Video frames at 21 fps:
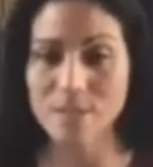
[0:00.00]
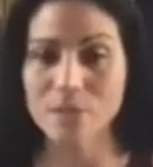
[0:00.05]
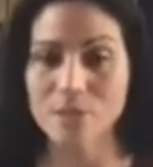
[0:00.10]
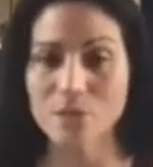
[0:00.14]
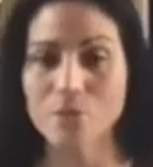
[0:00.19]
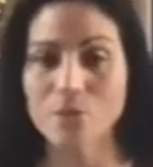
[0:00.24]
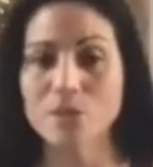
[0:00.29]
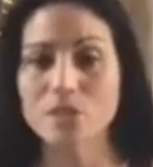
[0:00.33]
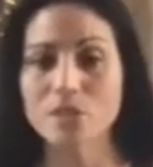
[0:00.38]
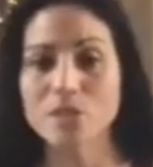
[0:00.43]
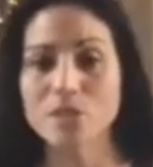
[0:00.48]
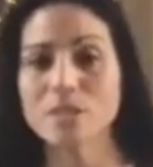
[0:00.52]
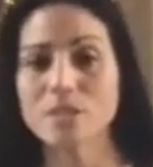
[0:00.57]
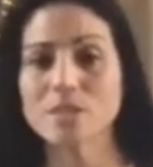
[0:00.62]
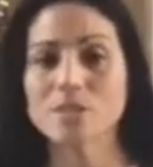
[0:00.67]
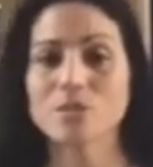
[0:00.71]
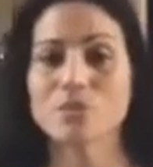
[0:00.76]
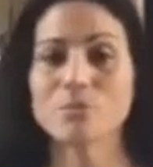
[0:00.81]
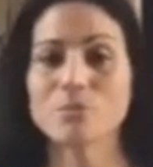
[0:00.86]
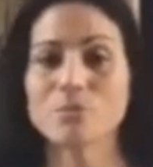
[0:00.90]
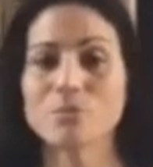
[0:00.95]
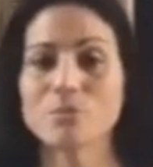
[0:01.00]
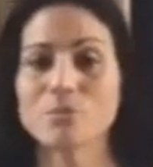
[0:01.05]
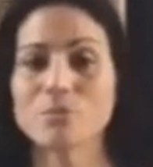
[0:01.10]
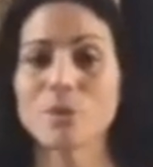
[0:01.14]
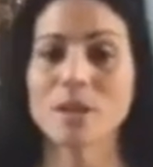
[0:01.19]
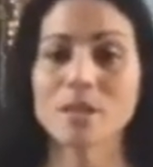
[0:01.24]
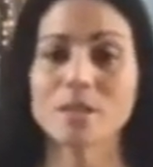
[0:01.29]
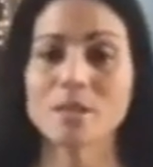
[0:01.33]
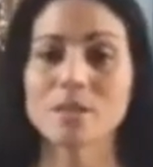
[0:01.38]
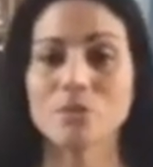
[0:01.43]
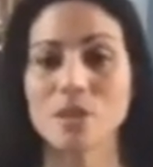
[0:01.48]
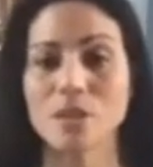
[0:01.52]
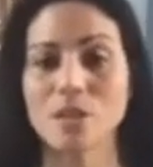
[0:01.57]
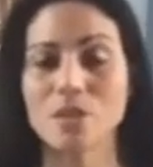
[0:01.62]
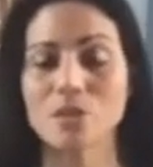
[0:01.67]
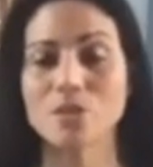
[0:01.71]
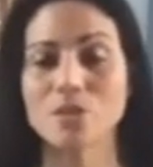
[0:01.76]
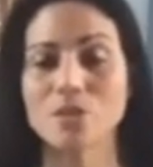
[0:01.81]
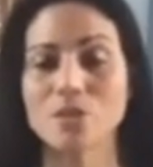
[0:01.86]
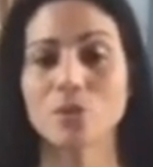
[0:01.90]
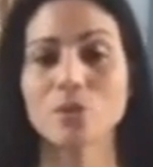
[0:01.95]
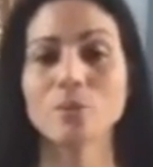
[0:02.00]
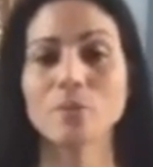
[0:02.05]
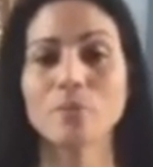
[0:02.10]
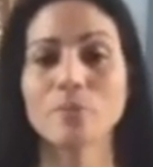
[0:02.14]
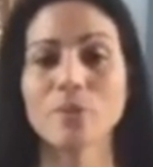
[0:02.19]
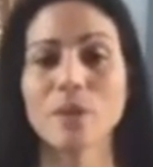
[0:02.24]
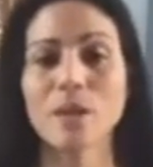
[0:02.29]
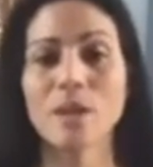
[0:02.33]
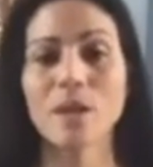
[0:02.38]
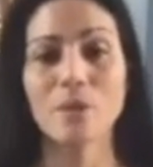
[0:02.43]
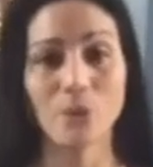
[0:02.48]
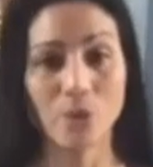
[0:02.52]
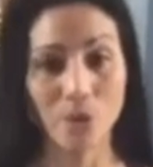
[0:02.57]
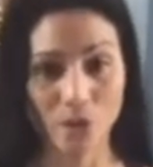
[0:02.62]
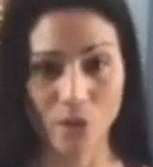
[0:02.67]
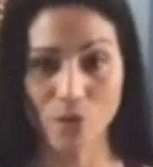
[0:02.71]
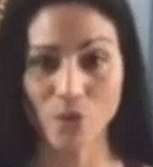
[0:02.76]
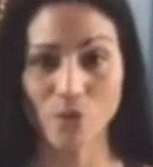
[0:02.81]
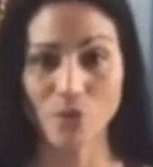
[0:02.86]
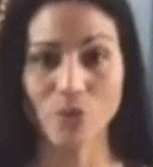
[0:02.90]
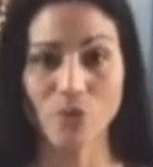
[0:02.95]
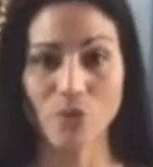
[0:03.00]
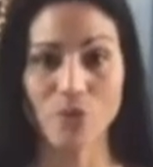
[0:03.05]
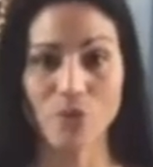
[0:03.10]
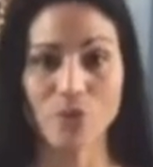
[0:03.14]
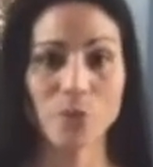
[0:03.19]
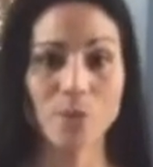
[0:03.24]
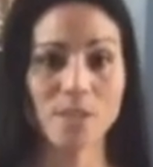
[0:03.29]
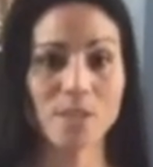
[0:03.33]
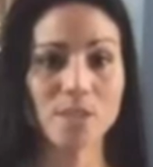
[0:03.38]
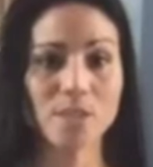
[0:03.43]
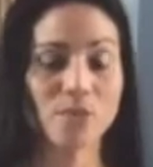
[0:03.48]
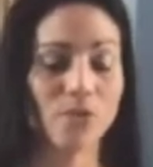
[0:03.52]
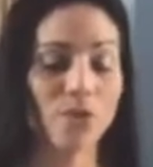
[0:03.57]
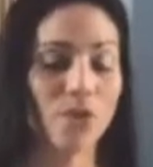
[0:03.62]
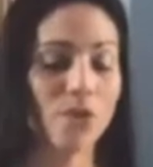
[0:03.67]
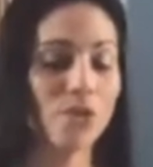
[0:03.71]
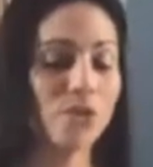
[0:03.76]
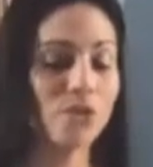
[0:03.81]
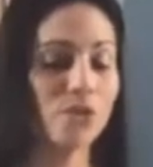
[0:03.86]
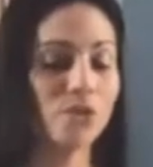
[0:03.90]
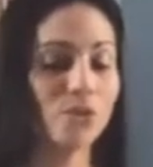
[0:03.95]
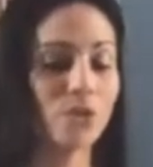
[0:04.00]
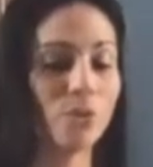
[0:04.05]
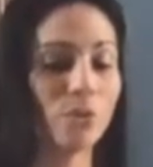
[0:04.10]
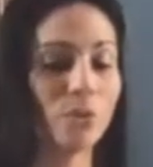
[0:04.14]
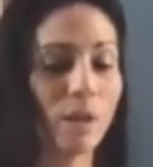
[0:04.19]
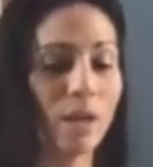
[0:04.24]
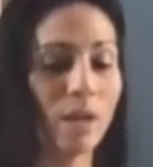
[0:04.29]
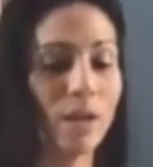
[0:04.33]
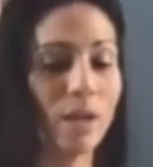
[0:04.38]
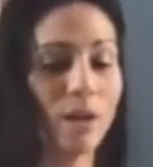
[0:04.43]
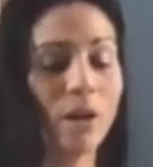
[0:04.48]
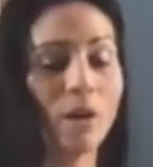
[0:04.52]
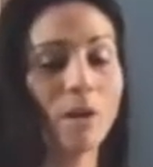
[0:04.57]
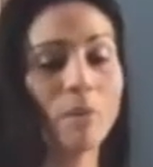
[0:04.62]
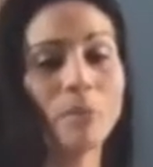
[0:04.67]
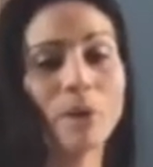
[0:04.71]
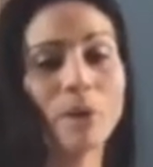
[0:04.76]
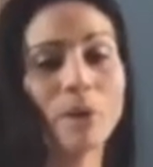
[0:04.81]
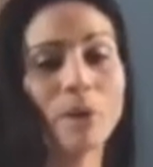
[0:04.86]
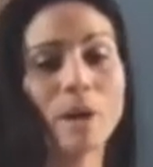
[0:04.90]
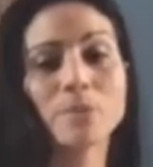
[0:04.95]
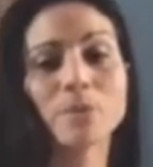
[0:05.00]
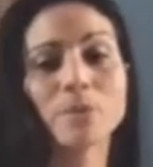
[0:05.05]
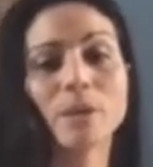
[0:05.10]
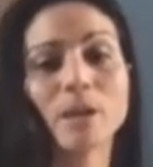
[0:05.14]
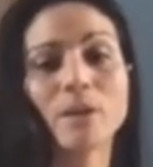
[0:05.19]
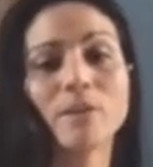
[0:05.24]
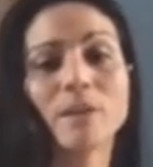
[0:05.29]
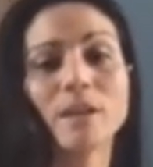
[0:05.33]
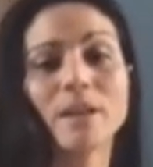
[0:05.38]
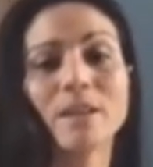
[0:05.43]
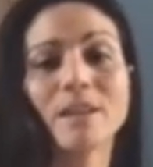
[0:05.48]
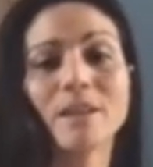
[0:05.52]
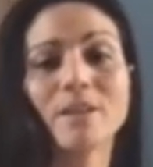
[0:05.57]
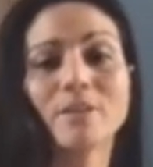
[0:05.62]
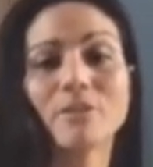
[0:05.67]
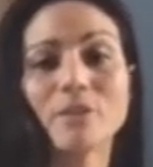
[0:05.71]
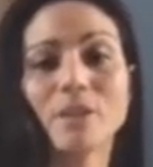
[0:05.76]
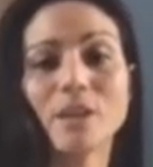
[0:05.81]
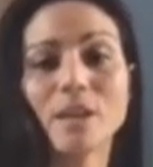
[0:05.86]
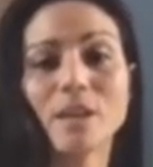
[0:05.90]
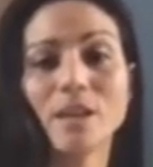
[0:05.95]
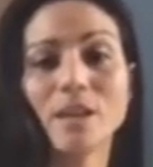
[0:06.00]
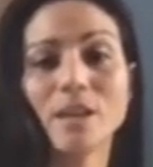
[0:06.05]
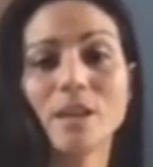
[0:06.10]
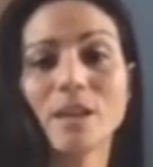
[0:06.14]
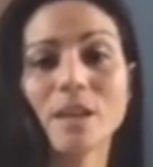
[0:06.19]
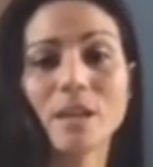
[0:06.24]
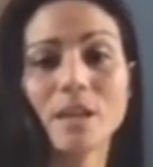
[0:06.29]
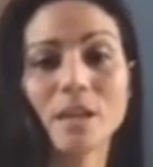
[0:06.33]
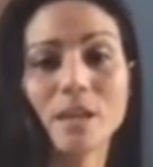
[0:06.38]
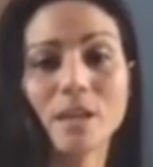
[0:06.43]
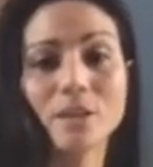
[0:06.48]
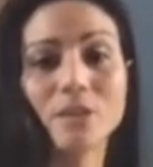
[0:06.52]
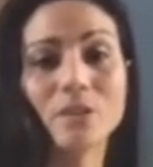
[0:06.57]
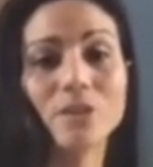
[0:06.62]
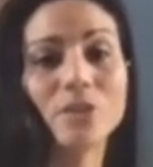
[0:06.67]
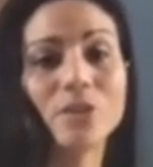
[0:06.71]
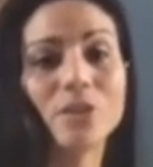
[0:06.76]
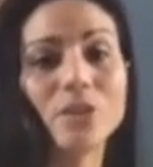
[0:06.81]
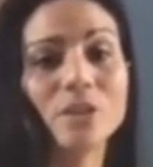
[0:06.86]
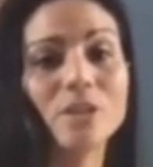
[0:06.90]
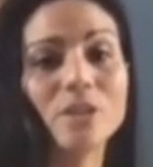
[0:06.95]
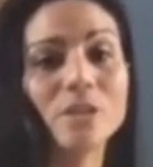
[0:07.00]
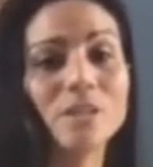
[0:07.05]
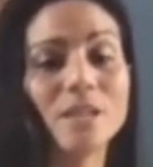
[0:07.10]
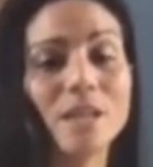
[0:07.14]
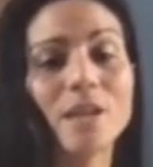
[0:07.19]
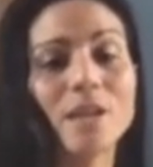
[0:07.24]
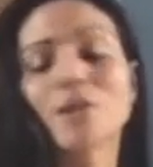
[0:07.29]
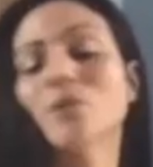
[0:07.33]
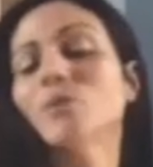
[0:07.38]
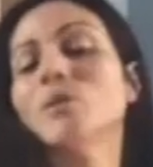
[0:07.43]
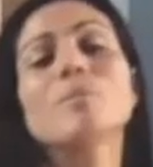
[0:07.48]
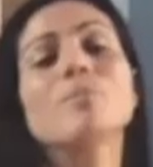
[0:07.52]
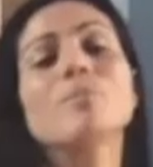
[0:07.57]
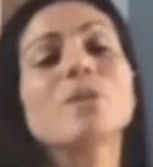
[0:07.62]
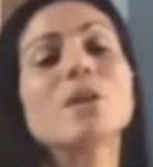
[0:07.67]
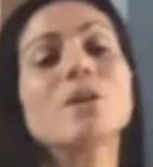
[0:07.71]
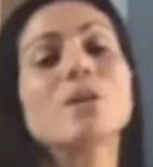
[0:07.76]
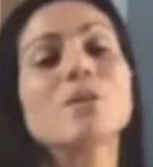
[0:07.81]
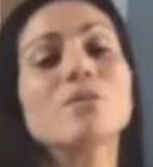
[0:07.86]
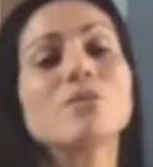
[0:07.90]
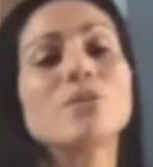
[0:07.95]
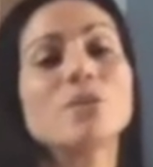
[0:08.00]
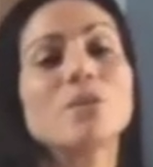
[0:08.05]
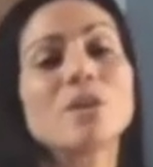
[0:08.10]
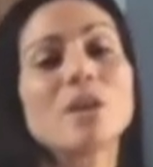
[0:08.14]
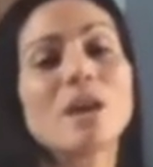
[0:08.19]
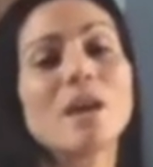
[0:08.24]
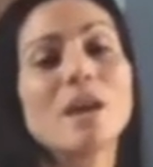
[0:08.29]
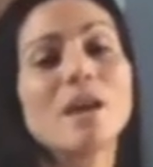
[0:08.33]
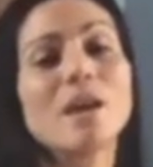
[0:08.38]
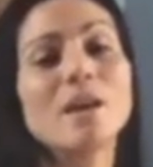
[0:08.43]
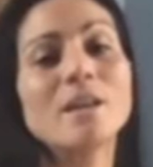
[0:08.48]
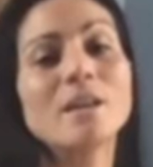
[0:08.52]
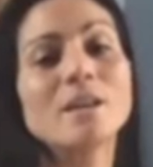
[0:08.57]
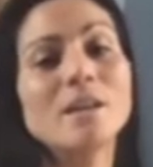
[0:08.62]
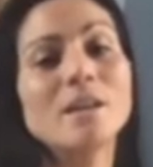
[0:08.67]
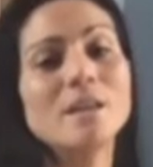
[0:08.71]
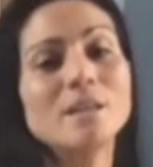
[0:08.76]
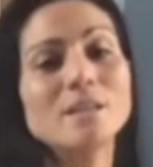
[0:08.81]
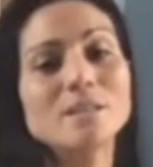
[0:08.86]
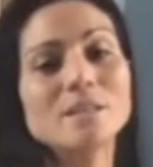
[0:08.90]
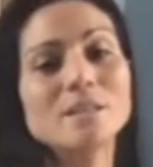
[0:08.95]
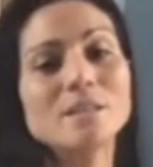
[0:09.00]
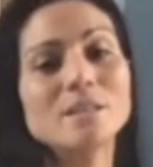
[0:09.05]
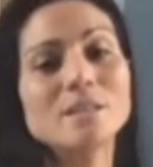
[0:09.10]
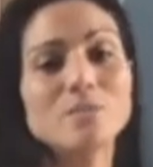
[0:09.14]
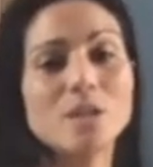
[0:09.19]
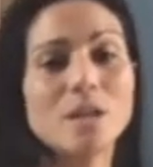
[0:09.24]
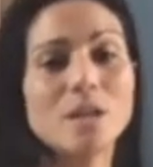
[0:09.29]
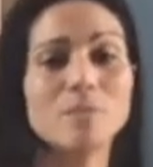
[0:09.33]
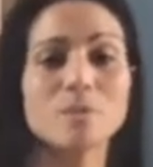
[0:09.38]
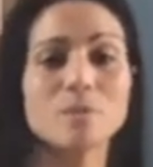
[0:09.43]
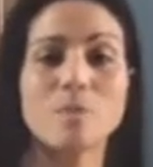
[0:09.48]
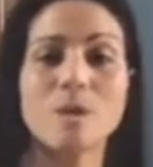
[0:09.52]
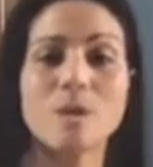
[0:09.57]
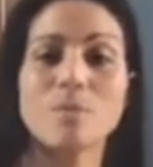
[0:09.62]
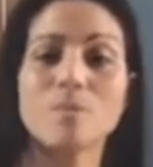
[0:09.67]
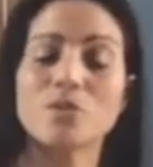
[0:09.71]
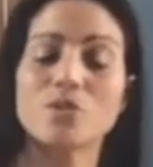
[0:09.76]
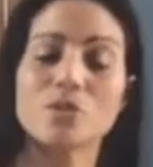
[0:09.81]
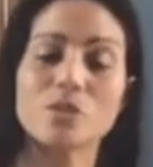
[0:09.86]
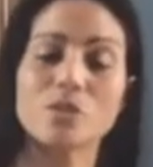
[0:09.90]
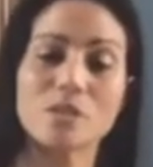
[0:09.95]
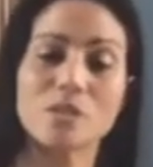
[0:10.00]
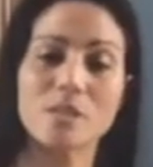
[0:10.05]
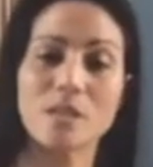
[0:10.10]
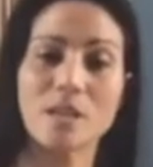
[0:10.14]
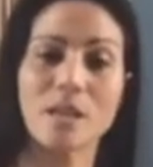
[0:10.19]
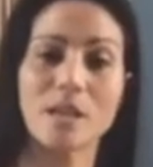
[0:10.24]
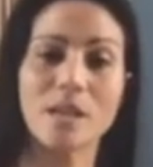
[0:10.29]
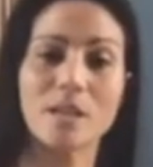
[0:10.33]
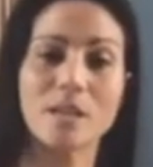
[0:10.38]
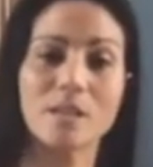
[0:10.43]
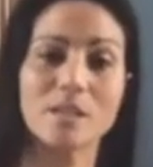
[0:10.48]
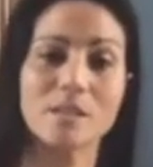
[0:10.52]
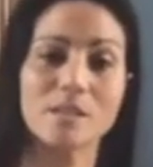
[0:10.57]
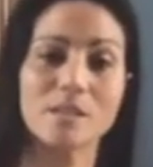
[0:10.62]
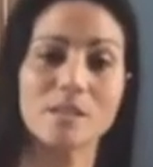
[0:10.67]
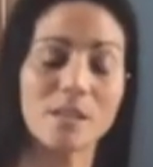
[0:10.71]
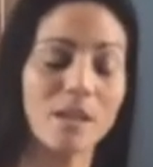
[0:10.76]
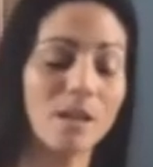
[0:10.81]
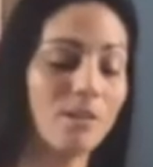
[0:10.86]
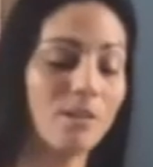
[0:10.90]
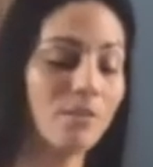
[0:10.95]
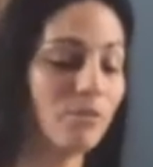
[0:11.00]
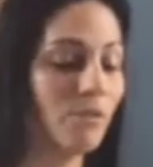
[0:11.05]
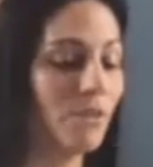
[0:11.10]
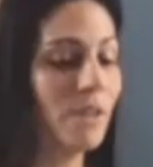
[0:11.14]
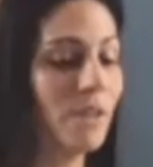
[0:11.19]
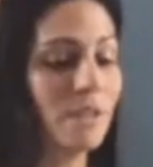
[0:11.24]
You adjust your body as you need to. We're going to go for the twist first. So right arm wraps around that left knee. Get a good tight grip there if you can. Sometimes maybe just the hand is enough.